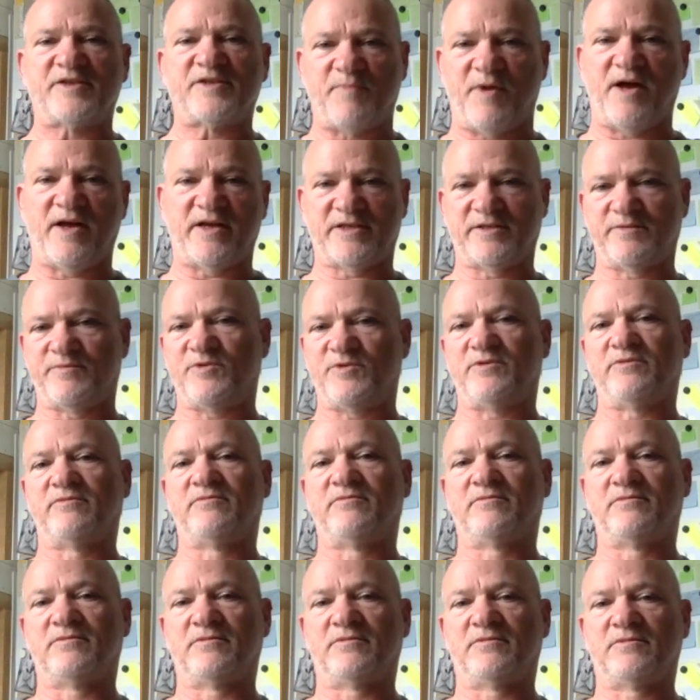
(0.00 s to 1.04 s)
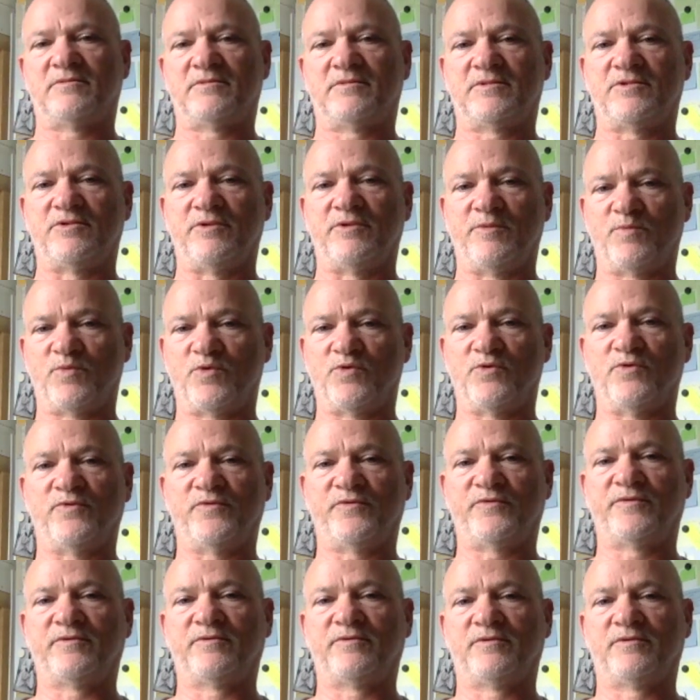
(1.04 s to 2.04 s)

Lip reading: possible to improve